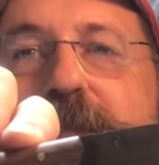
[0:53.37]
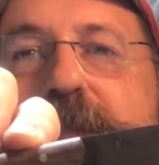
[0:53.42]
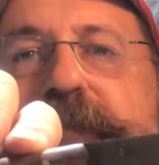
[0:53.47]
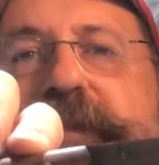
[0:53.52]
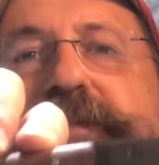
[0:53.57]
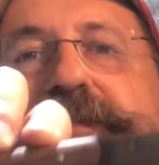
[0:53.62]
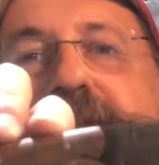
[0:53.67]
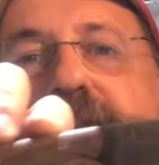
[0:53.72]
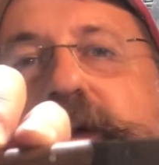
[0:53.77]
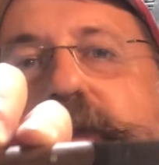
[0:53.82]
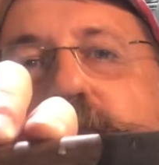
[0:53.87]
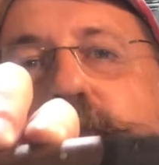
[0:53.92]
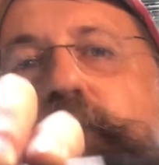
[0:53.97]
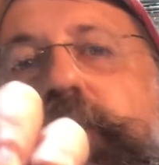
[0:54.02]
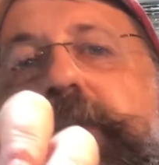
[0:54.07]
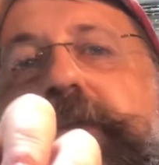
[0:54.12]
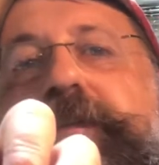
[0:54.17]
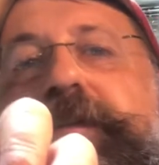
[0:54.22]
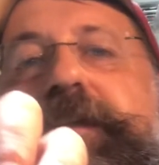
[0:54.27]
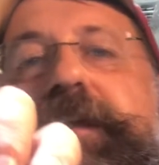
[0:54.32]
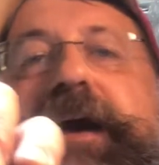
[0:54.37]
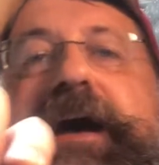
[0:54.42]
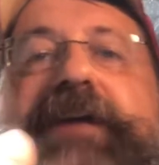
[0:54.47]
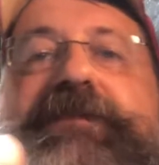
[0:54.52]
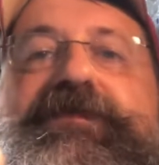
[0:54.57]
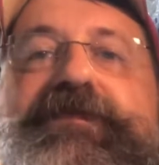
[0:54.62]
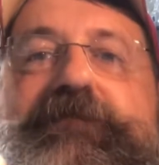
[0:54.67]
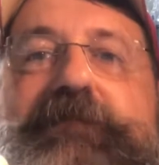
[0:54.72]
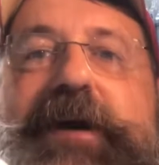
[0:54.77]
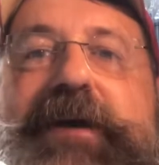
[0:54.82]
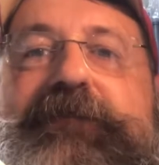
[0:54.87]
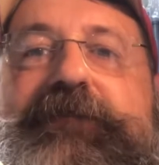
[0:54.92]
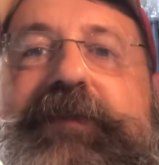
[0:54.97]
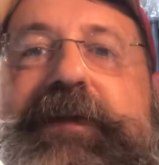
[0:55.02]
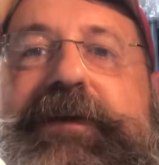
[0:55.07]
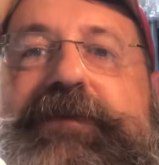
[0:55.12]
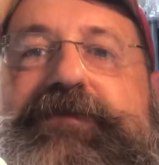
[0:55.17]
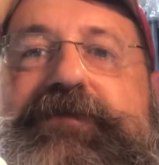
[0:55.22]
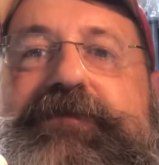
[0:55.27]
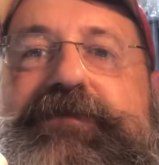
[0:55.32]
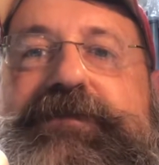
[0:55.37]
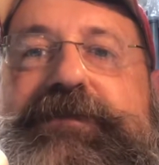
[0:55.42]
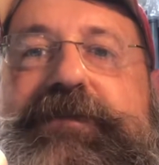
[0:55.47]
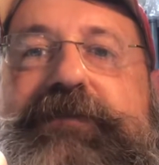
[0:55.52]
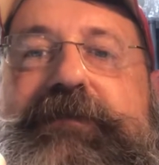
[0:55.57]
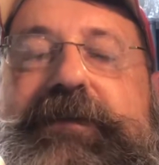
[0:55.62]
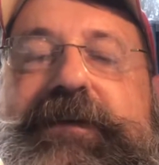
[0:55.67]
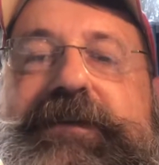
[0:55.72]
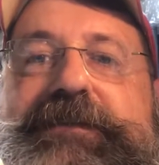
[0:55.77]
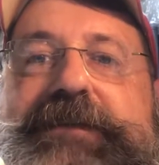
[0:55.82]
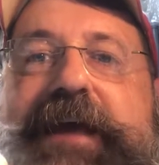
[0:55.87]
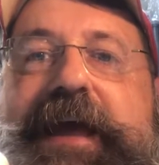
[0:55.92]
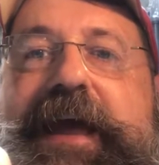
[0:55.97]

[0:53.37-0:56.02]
It's another one of the knives from my Flesher series.